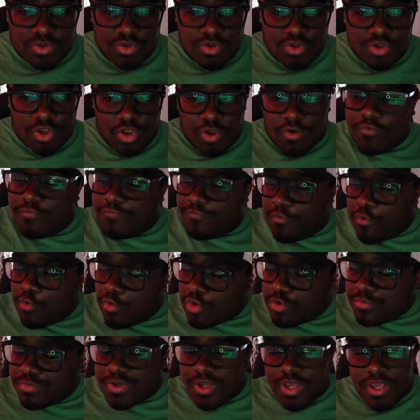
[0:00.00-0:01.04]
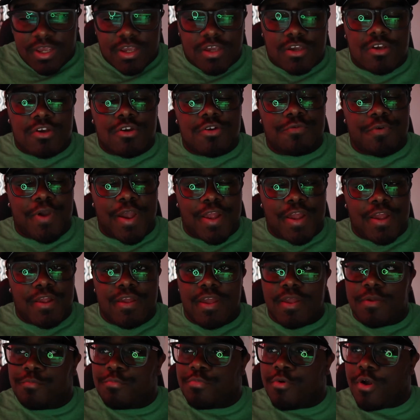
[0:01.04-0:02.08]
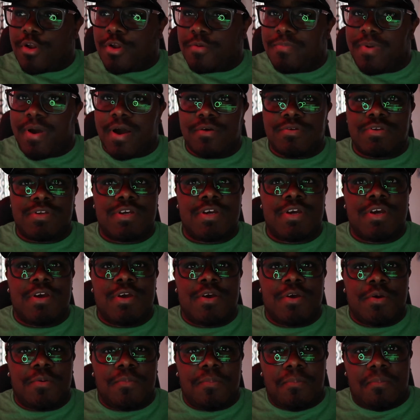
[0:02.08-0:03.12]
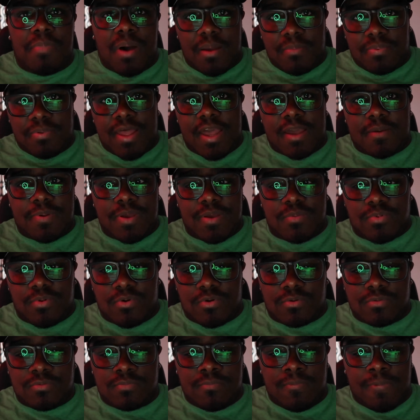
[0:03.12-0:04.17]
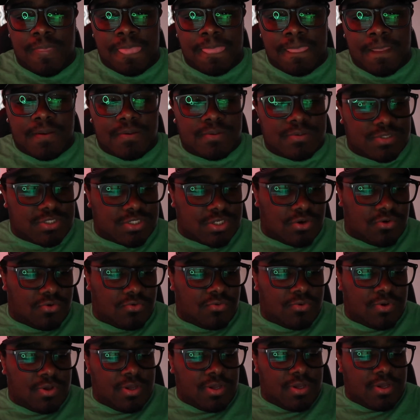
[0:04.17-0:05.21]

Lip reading: you know, formed and curated and brought about by black people. So